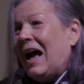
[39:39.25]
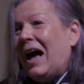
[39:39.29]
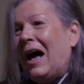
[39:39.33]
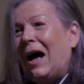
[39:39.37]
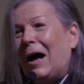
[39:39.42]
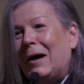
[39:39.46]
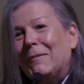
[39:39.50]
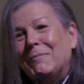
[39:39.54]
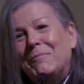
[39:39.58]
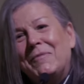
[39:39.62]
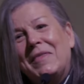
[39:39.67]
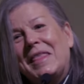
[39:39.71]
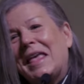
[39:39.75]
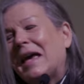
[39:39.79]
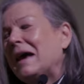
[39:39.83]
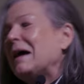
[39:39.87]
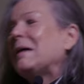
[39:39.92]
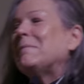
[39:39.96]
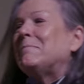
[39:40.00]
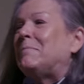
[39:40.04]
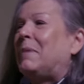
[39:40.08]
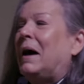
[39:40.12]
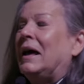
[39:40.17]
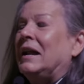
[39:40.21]
Um,
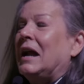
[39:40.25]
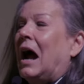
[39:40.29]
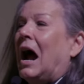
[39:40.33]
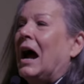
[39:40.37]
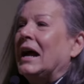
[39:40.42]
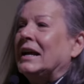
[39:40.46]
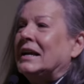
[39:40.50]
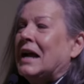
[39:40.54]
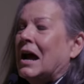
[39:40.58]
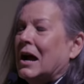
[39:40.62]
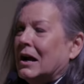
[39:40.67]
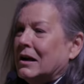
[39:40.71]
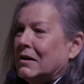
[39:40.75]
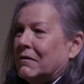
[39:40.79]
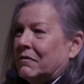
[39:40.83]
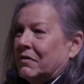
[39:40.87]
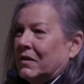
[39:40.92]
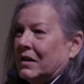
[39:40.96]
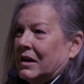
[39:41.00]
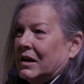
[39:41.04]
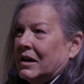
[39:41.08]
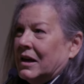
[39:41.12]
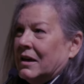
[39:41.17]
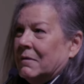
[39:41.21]
but I kind of
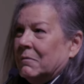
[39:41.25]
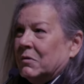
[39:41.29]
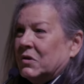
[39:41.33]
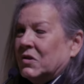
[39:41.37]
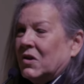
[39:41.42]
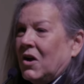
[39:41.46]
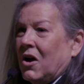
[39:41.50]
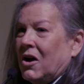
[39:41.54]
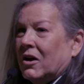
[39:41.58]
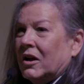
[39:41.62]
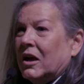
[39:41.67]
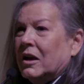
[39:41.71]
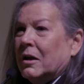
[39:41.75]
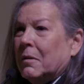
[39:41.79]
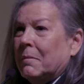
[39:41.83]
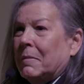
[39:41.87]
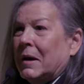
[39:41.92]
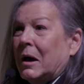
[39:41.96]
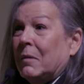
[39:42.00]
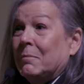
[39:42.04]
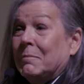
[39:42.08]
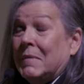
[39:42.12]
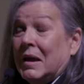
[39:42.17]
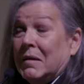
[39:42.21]
think he was talking
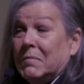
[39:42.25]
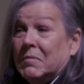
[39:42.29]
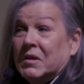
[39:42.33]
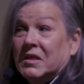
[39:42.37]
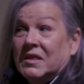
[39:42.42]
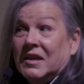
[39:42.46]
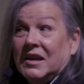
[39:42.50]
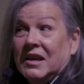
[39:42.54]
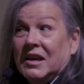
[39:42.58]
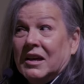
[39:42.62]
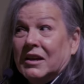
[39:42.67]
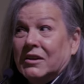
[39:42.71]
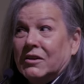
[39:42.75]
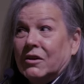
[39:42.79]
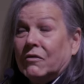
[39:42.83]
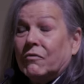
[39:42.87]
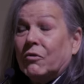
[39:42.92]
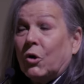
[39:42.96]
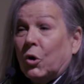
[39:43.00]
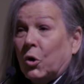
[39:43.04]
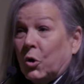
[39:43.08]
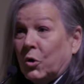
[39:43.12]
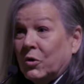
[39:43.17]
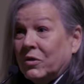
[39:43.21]
about maybe the end
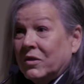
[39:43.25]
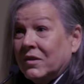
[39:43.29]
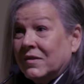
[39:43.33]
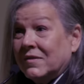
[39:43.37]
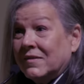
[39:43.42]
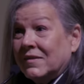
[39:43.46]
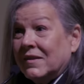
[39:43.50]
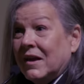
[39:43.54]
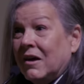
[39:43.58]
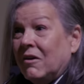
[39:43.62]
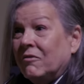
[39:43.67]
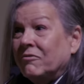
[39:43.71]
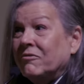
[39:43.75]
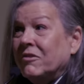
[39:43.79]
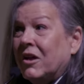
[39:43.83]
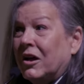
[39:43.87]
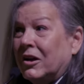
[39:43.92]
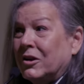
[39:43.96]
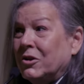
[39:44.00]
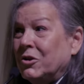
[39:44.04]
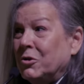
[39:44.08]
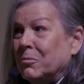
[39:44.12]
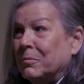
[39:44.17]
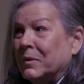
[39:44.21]
of Earth itself,
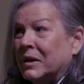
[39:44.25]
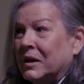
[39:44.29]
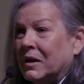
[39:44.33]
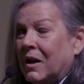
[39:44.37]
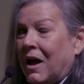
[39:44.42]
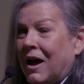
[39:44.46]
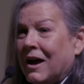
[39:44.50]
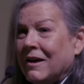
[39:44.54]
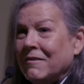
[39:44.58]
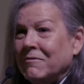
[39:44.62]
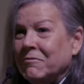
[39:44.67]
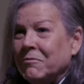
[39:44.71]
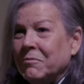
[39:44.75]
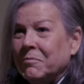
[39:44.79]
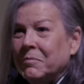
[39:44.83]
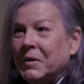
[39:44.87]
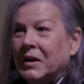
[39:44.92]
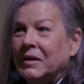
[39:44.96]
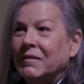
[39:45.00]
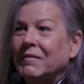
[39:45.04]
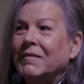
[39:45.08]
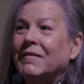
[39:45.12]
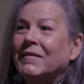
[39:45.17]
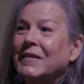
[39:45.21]
not human life.
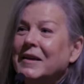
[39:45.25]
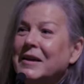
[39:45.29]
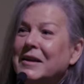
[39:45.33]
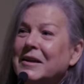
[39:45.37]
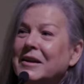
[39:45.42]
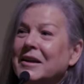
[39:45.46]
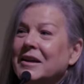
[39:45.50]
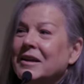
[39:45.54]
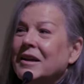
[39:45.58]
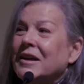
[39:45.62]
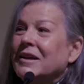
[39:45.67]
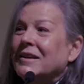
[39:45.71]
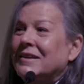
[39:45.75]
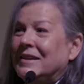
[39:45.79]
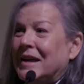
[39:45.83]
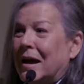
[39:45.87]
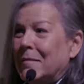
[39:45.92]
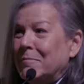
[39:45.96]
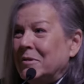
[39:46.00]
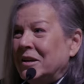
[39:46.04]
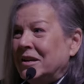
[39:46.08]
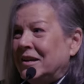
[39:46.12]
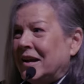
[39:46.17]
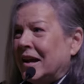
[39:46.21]
But
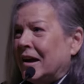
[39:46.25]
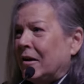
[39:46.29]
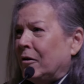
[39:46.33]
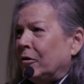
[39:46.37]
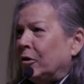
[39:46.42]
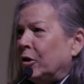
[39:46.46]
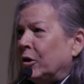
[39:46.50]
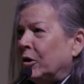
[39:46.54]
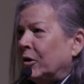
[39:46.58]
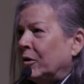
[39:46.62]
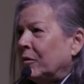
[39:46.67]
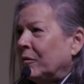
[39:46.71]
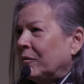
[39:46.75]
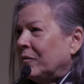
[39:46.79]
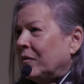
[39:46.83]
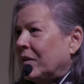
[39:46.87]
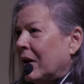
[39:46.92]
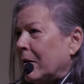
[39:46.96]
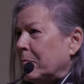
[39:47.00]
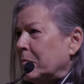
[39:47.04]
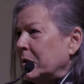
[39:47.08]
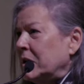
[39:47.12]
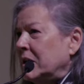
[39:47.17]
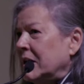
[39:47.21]
Debbie Downer,
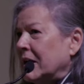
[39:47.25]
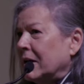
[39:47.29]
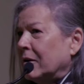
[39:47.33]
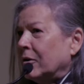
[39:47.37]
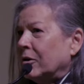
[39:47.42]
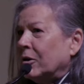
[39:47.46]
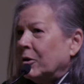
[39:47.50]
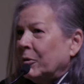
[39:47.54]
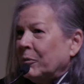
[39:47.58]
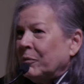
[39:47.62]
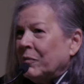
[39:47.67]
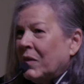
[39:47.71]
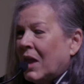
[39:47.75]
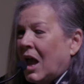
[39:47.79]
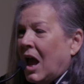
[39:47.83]
Debbie Downer.